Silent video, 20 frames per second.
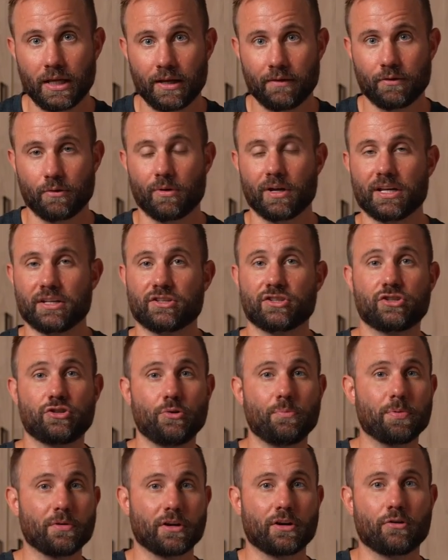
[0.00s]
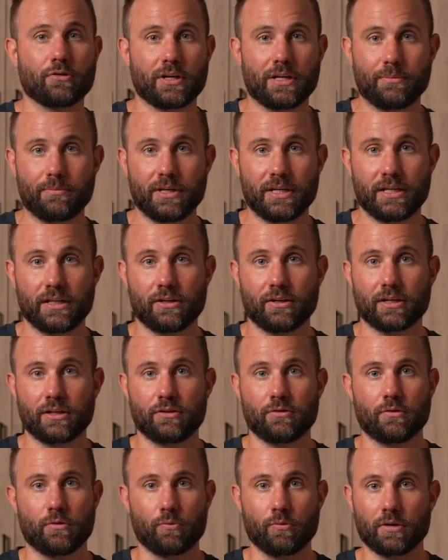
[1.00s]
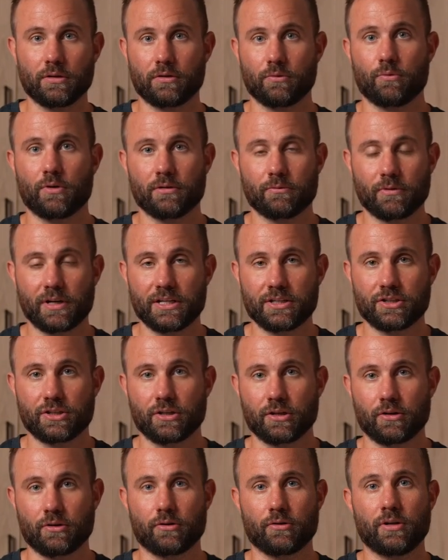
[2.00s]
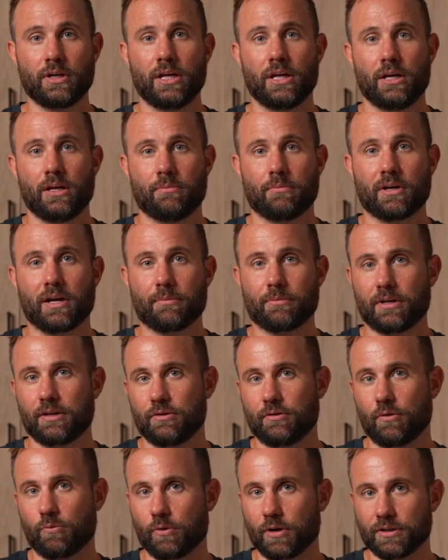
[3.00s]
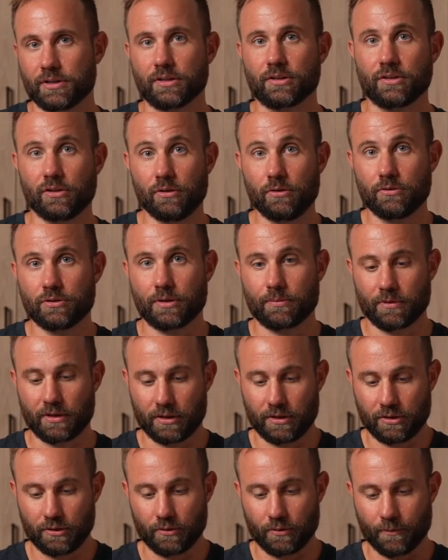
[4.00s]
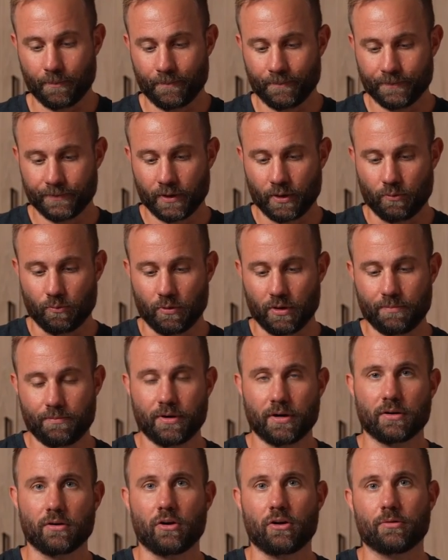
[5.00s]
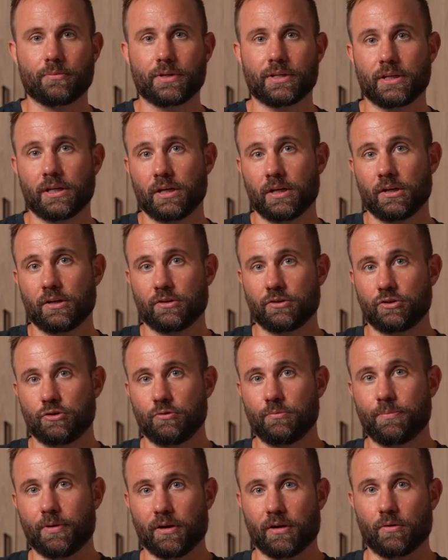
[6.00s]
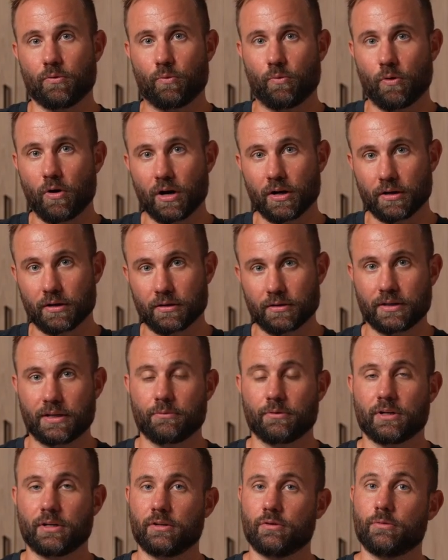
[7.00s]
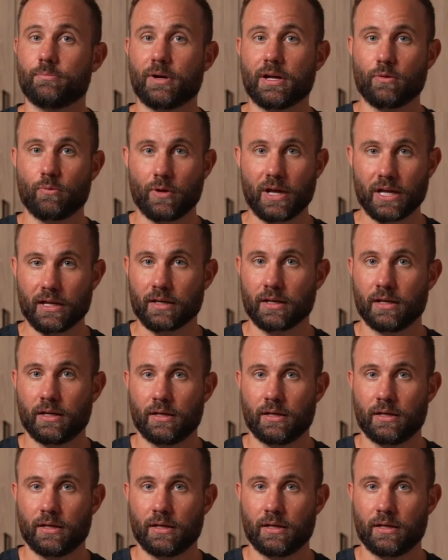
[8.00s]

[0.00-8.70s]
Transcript: If you want it super creamy, you can do a 1-to-1 ratio, but I'm going to do a 1-to-2. So I'm going to do 1 part almond, 2 part water, and we're going to do it by weight.